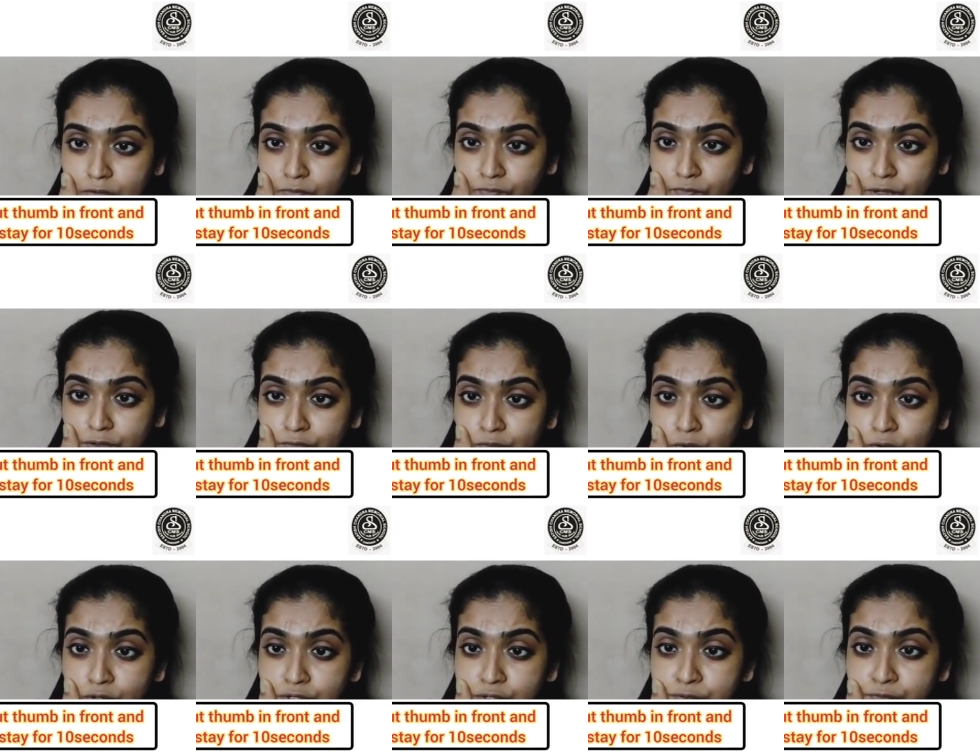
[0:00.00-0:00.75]
We
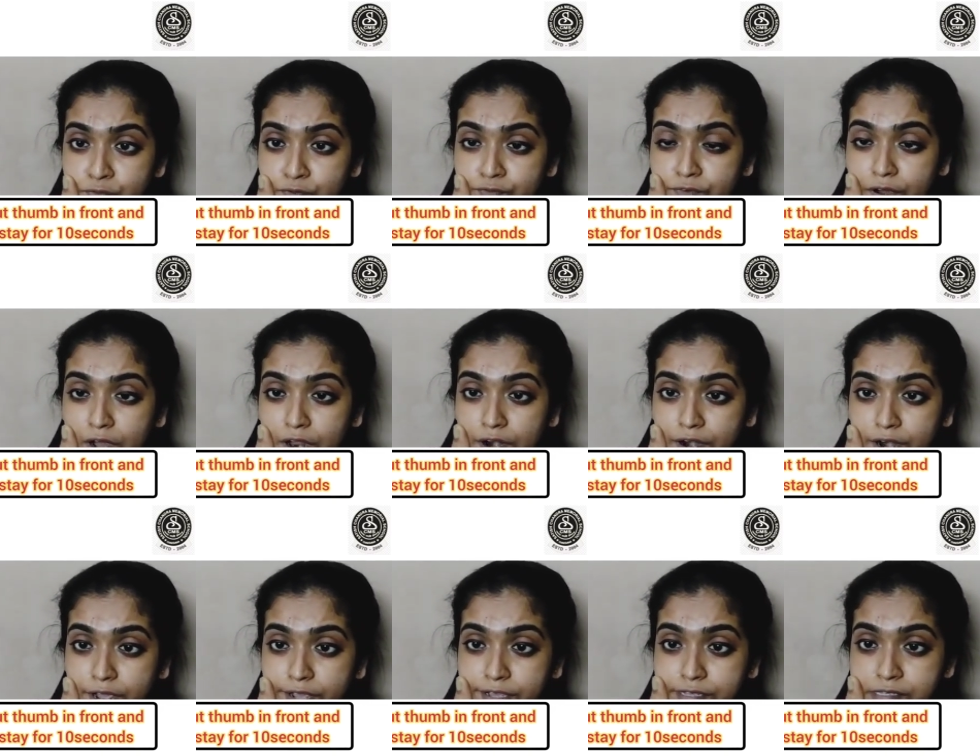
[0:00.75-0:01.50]
won't move
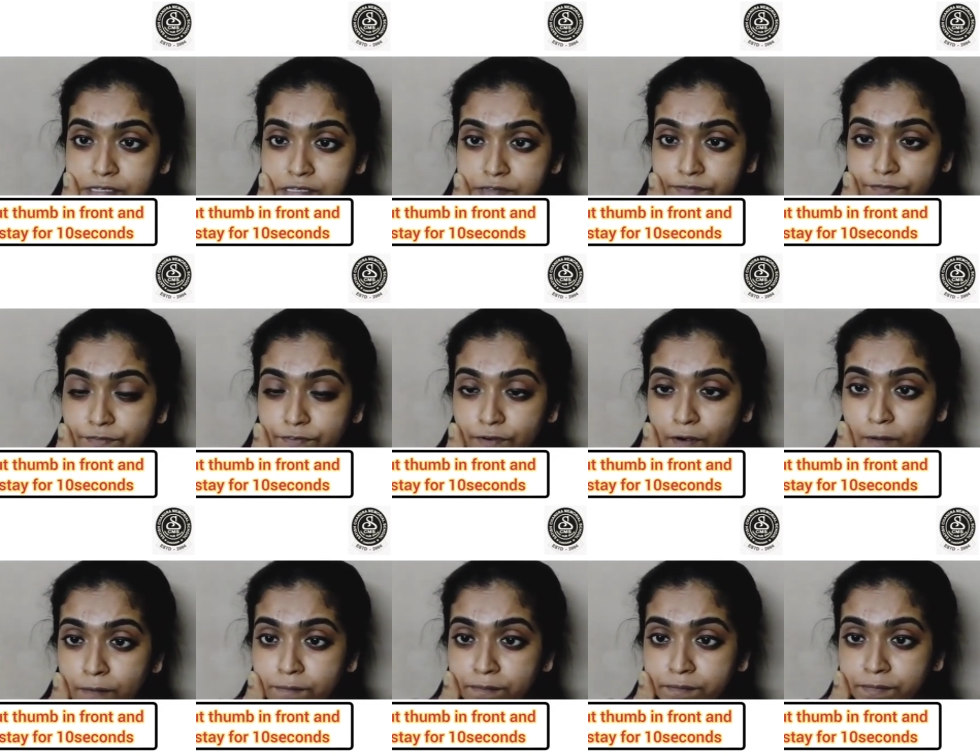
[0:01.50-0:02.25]
our eyes
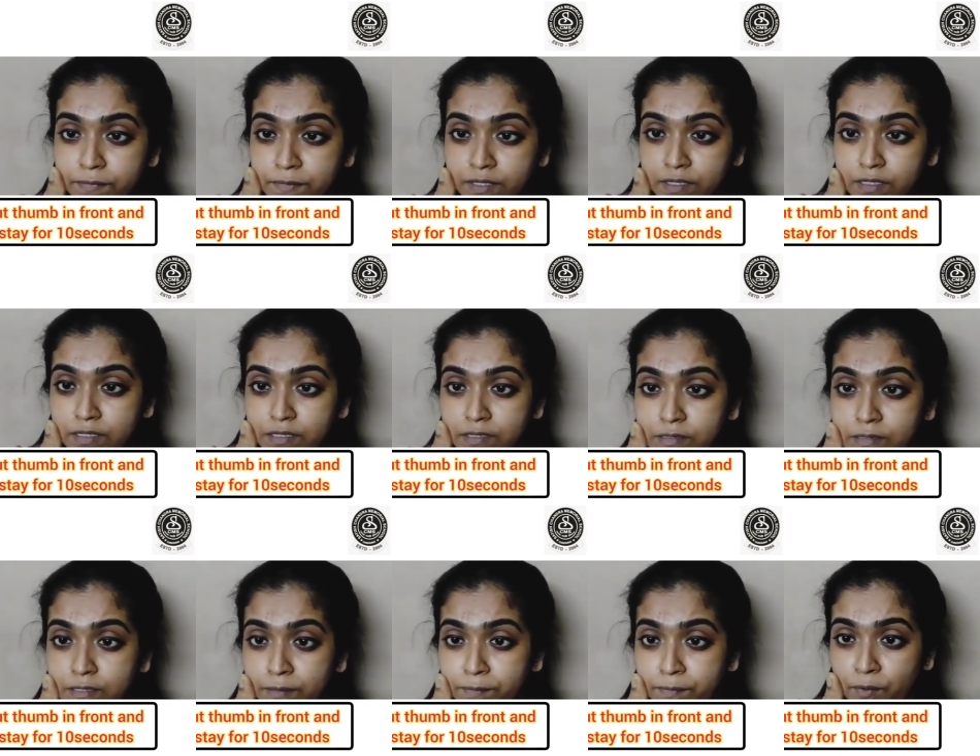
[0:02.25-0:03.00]
from
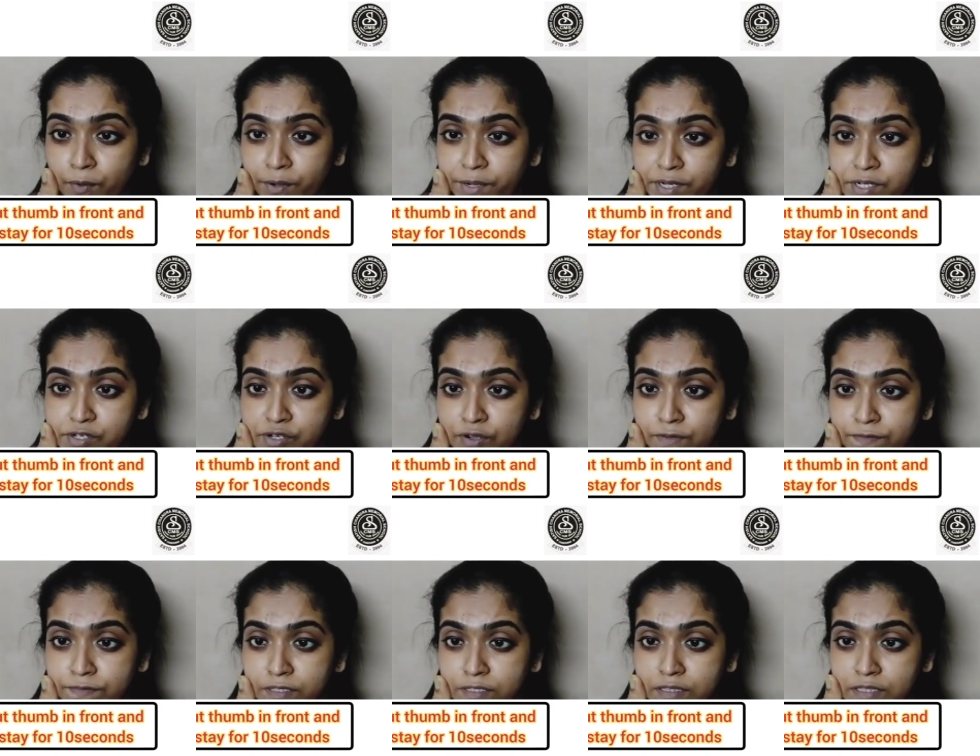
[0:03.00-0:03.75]
the point
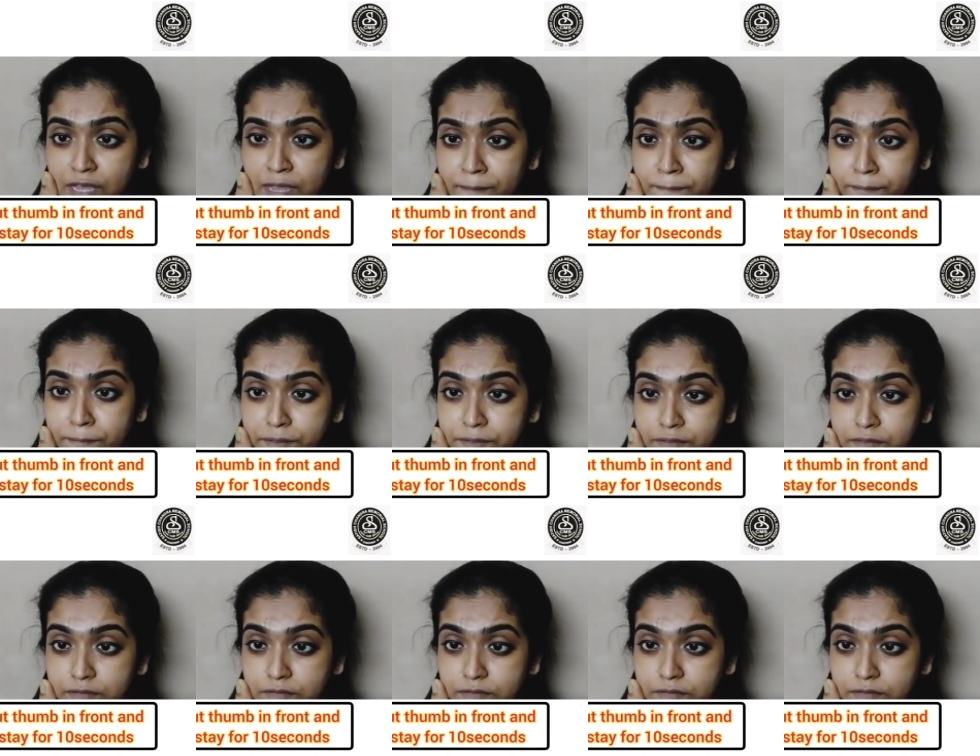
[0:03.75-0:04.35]
of the thumb.